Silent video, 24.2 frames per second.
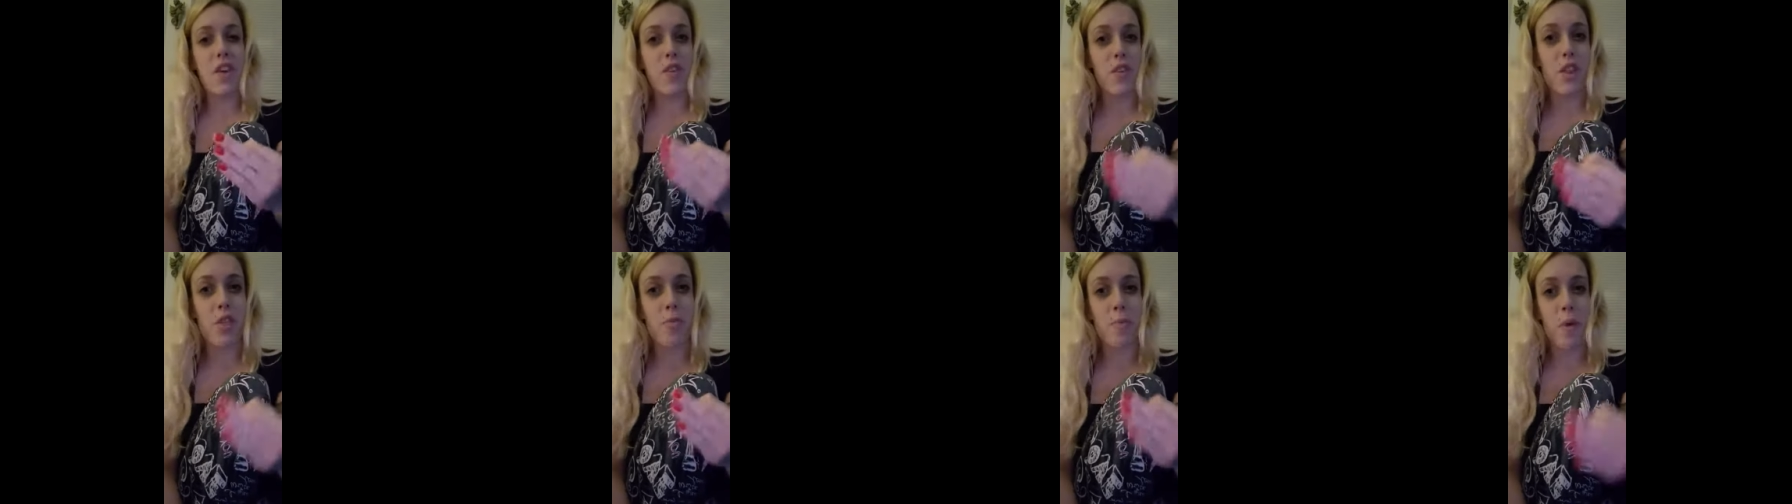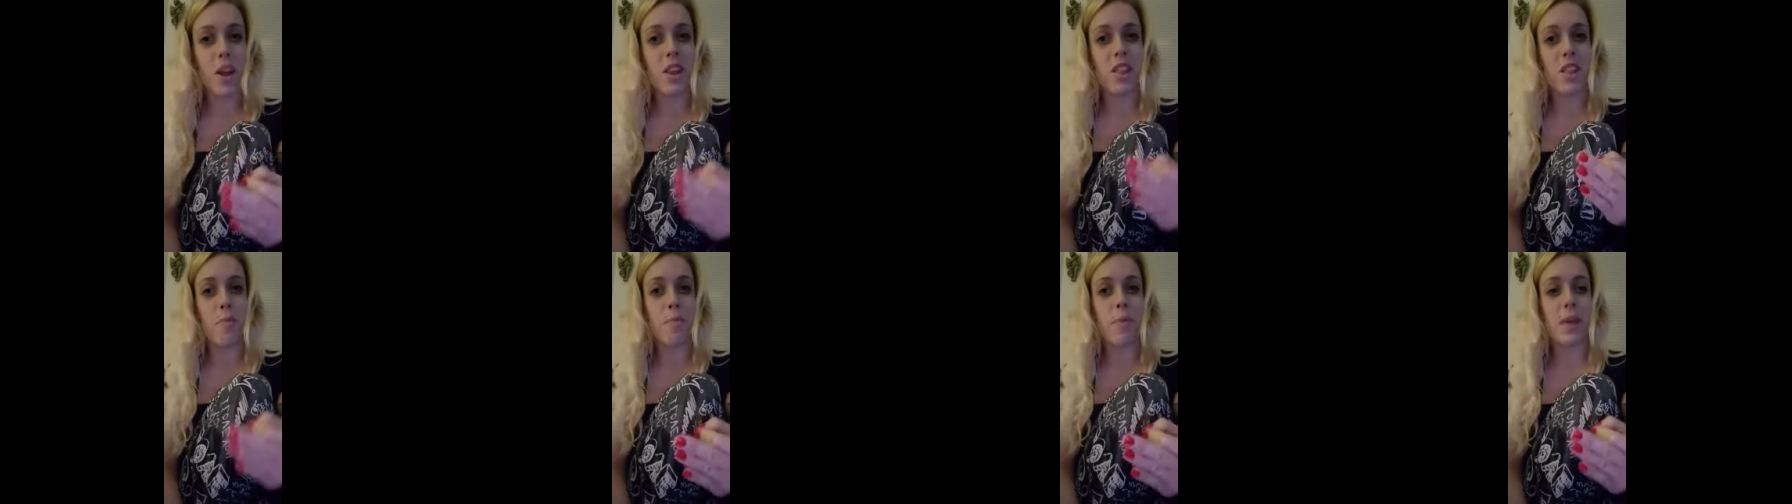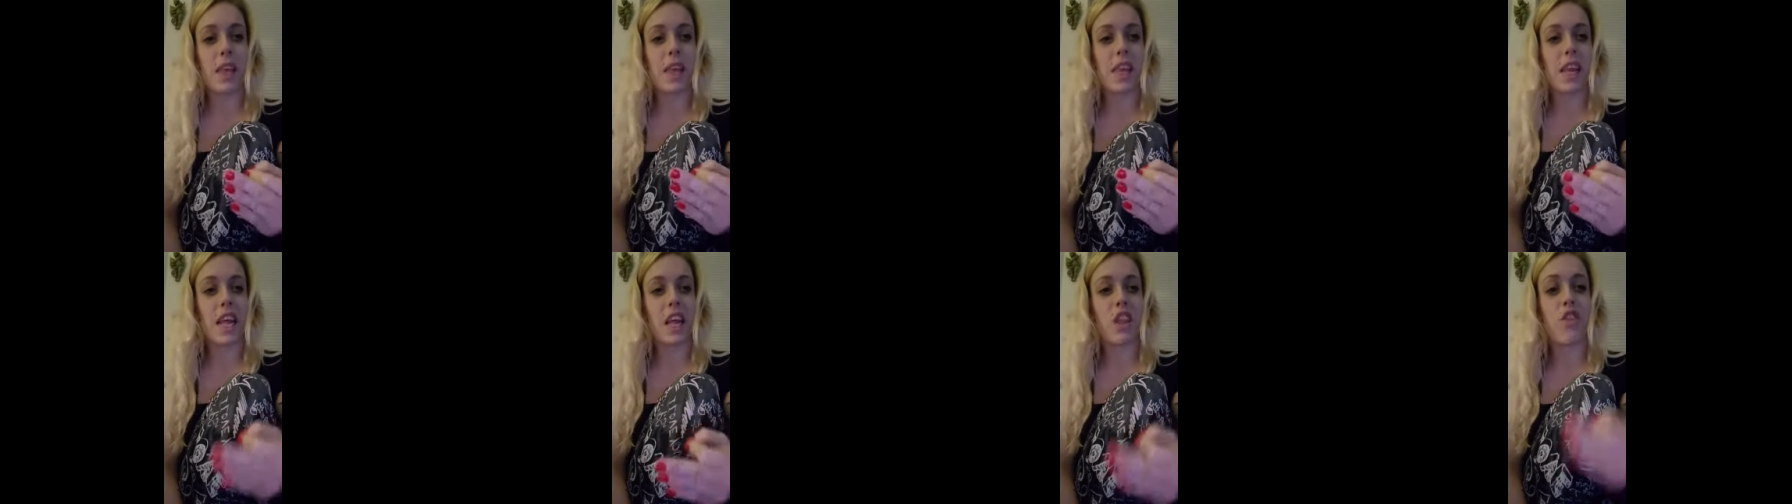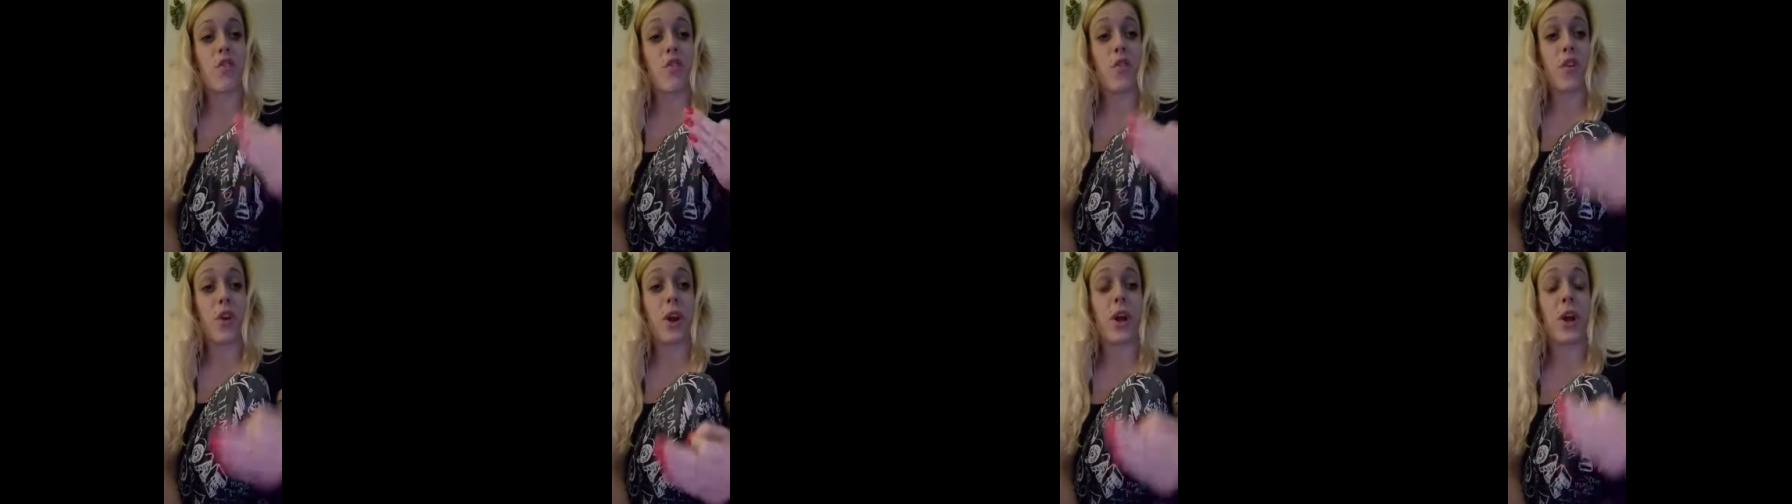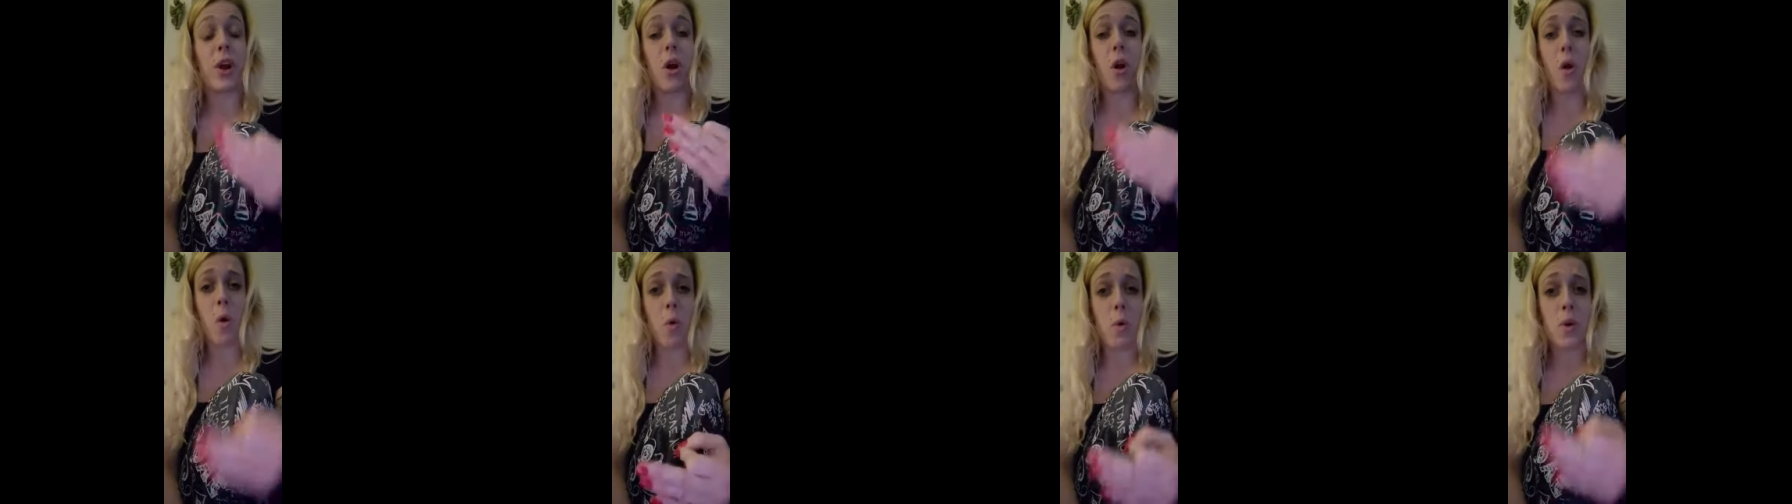responsibilities for
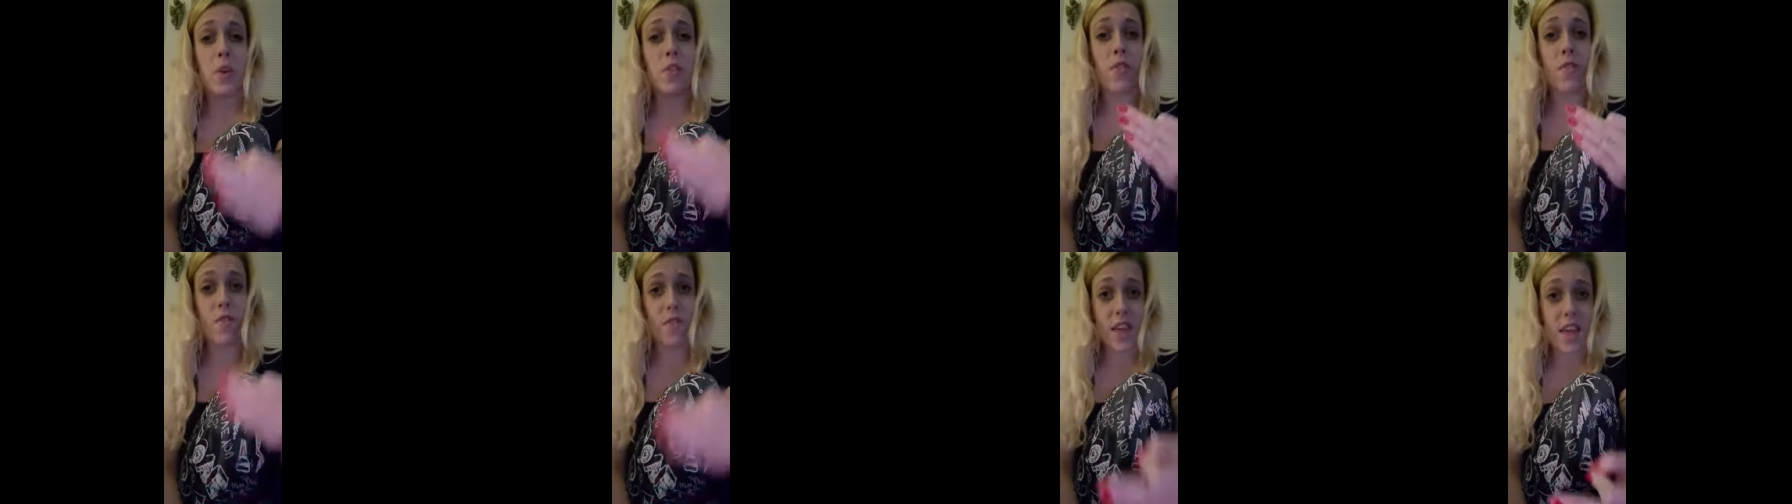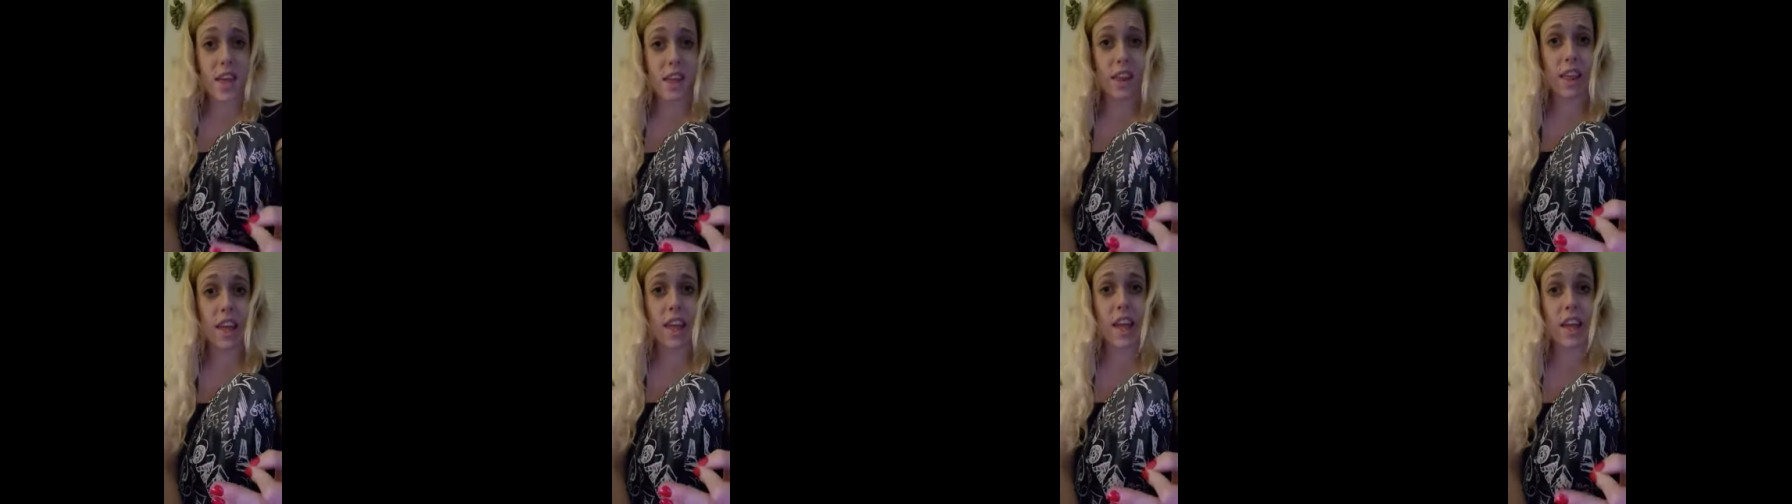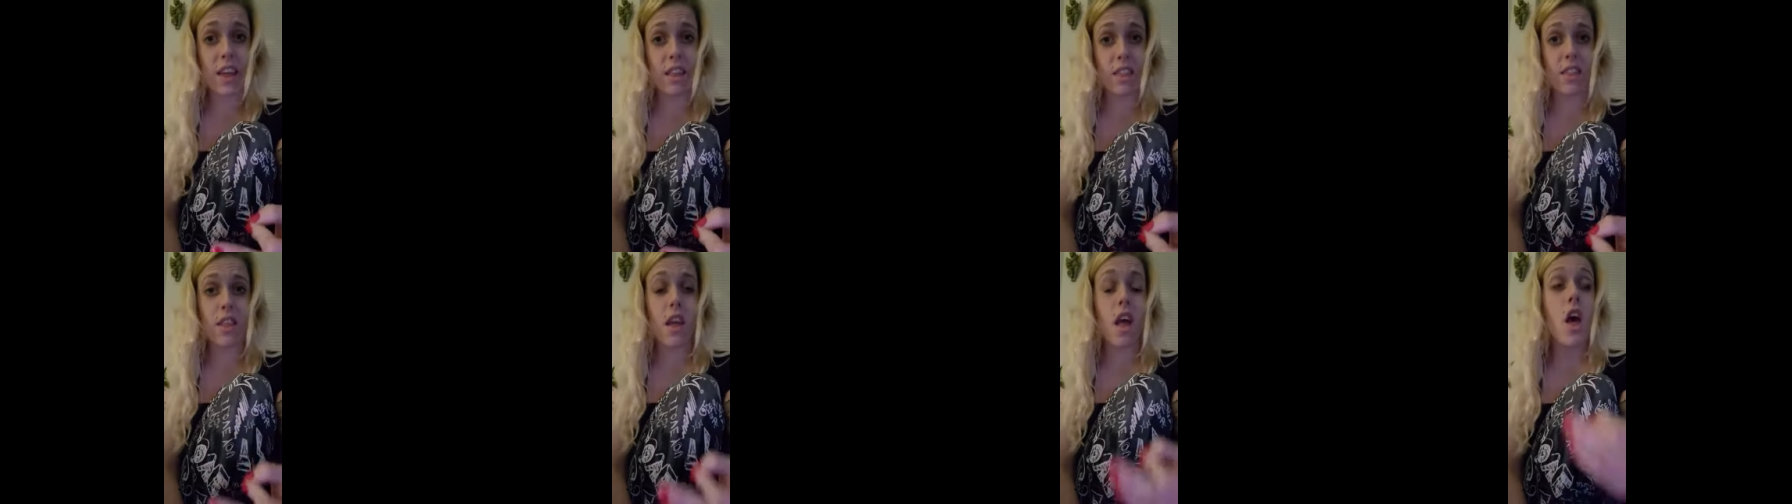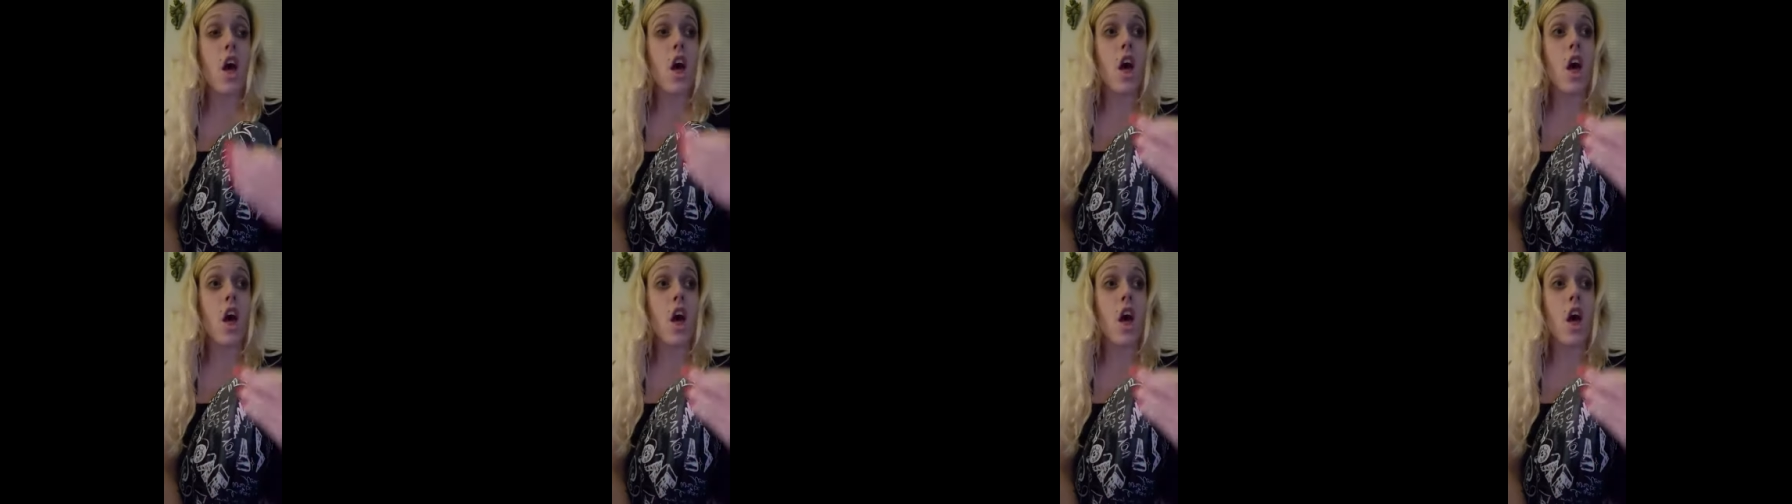your own feelings,